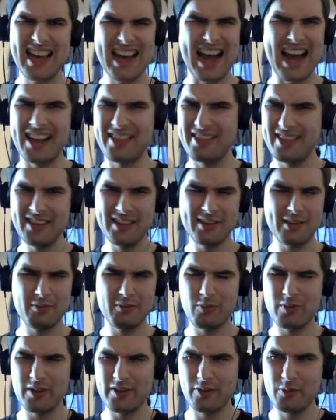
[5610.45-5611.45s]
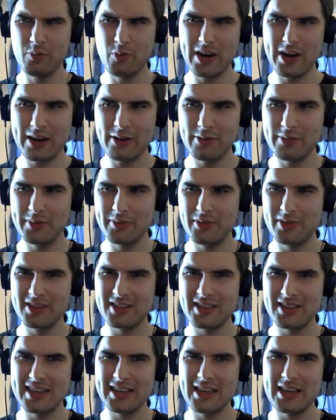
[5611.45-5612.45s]
I think, from what I remember,
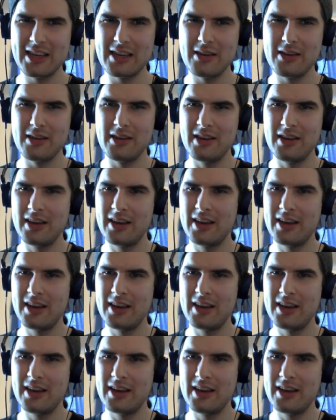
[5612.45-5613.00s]
it's like he